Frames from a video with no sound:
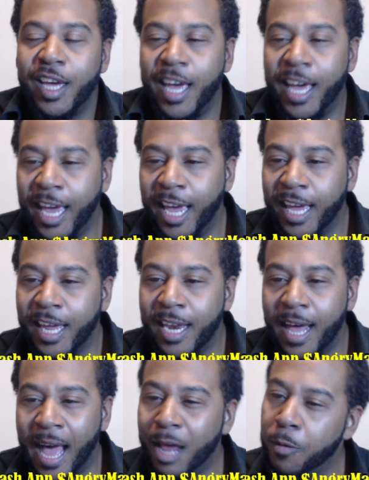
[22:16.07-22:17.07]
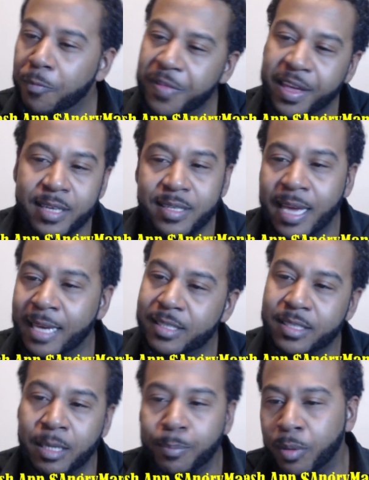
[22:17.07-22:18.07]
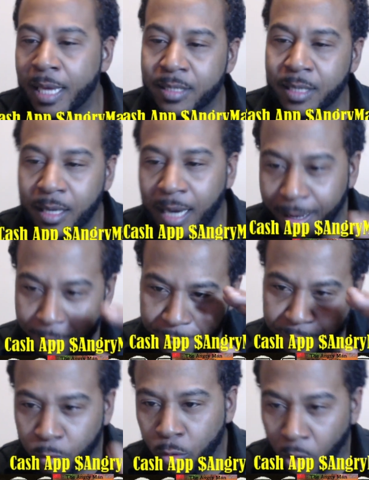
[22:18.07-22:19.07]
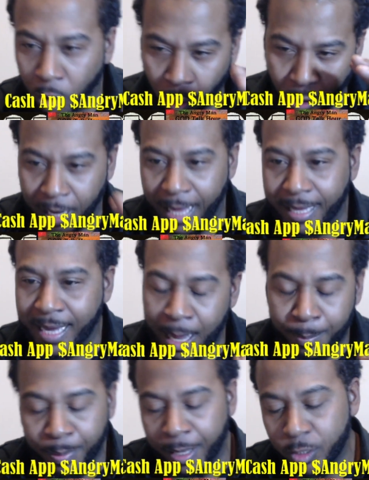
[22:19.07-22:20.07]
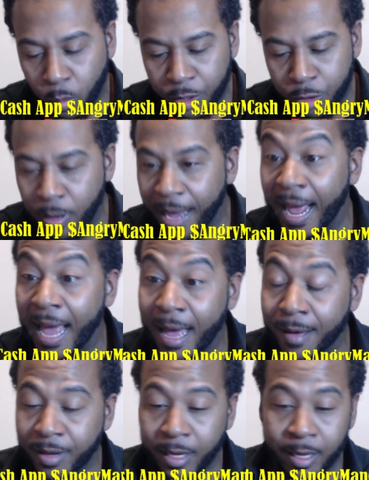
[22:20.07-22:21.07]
And I don't think it's as simple as a like full on like complex where you got to have